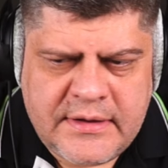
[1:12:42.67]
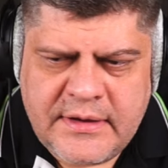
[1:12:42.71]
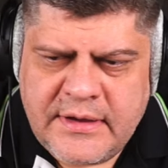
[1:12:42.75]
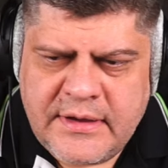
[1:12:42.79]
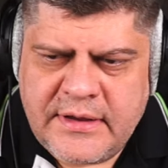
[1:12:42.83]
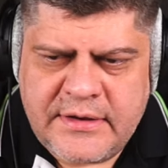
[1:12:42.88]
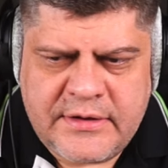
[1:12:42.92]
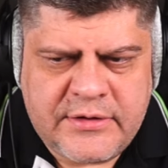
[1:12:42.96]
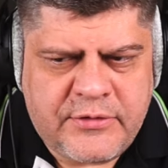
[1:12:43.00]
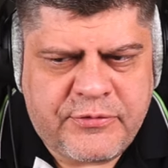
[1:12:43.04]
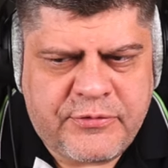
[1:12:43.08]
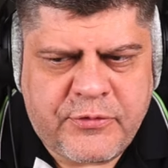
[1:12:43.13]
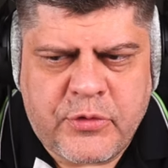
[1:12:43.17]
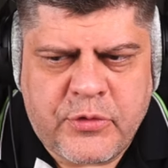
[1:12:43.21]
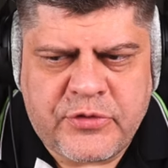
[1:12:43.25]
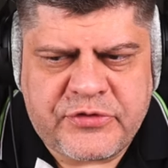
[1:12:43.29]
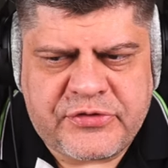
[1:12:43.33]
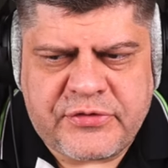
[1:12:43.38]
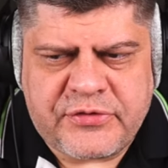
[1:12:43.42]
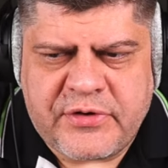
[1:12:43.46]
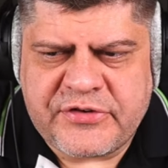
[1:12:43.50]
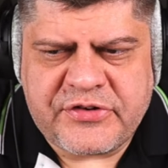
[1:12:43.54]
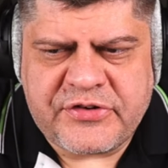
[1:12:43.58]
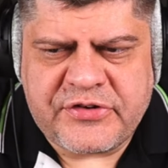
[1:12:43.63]
And of
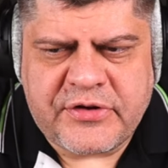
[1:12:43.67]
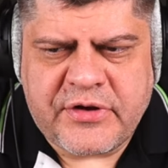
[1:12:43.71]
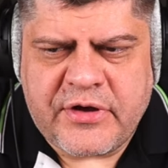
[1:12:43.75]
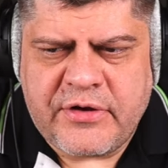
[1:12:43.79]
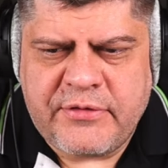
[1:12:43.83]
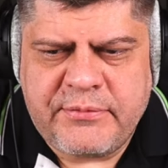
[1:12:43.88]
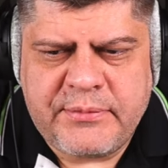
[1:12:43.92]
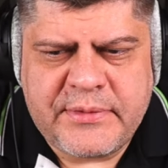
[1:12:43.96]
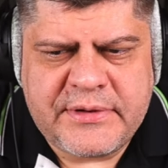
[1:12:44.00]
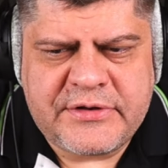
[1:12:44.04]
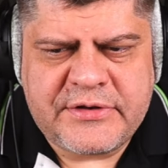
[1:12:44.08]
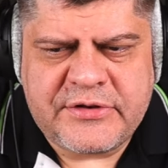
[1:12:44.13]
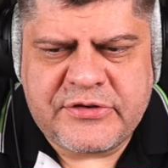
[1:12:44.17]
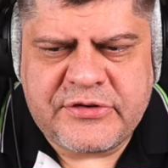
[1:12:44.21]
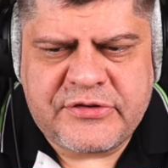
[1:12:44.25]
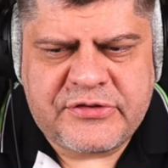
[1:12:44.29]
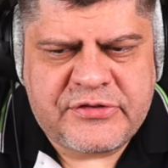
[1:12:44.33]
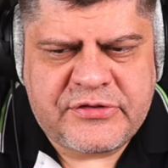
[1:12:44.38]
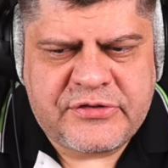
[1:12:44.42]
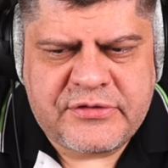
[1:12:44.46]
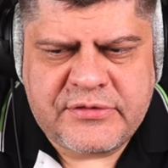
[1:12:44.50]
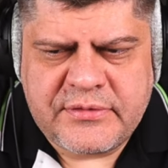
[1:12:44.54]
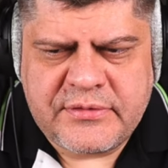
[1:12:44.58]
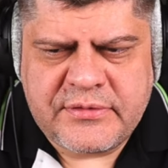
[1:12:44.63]
course, Russian government
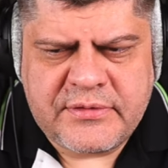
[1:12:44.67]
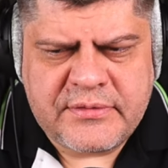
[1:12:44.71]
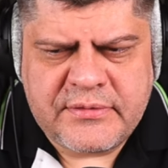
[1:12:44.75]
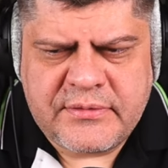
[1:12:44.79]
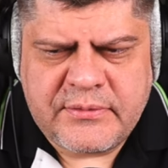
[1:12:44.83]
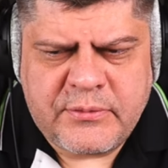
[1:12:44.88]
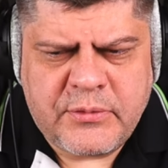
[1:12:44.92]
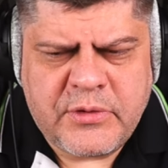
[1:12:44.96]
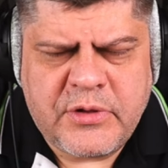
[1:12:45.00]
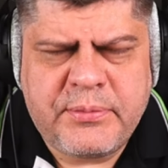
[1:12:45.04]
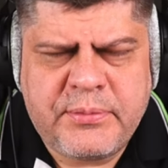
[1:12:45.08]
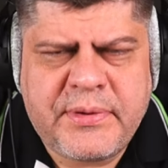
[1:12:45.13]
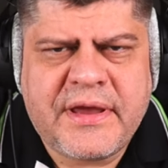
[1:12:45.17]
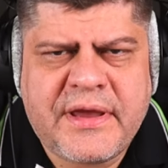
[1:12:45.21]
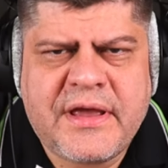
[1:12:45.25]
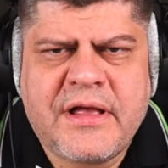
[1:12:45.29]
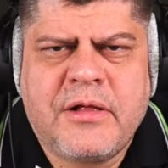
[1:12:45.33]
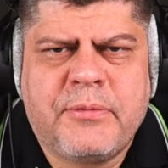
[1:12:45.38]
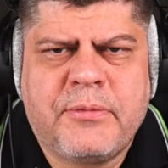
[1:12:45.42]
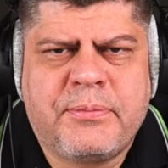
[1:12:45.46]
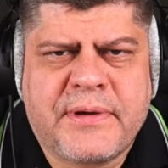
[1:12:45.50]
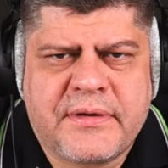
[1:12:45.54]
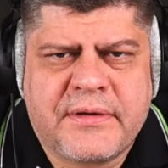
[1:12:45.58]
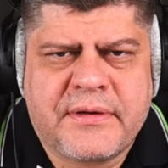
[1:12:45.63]
is will be
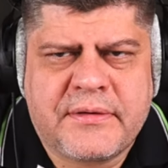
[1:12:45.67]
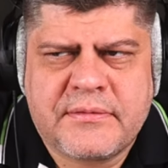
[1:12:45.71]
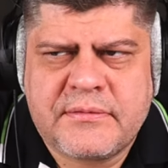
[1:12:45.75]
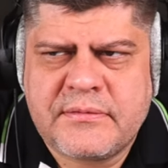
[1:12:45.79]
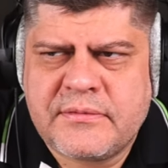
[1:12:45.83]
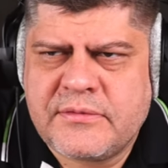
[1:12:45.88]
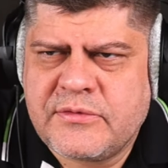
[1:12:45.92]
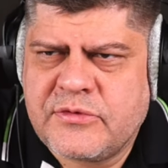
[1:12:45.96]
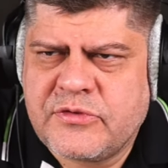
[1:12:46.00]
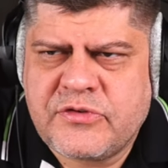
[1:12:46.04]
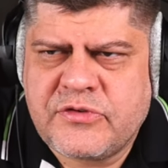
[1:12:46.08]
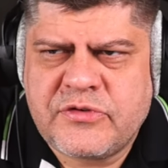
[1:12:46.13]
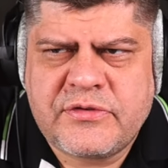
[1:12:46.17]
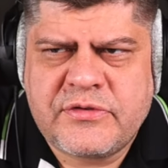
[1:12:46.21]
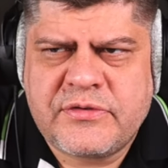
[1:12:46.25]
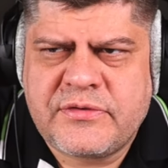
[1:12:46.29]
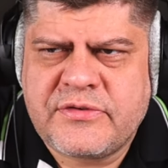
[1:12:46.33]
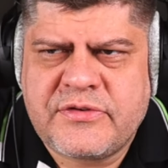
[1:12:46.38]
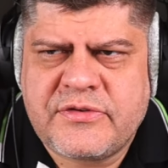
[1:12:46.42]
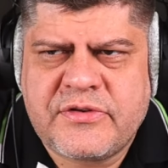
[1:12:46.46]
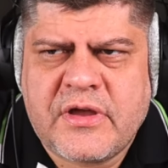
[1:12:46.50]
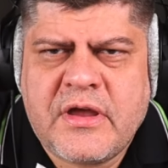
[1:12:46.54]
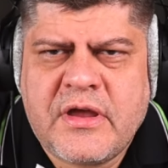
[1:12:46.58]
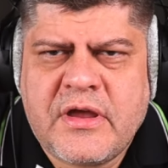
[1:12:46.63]
helping,
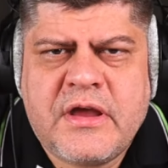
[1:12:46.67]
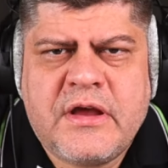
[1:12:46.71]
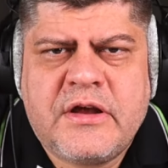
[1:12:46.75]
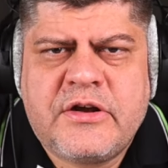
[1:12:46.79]
it's